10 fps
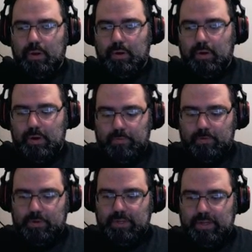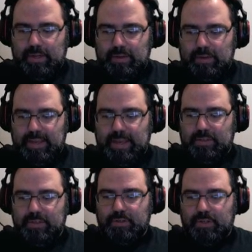Now, unfortunately, I got
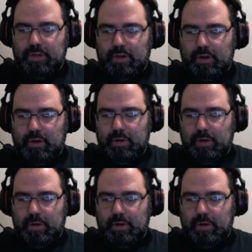casters in here,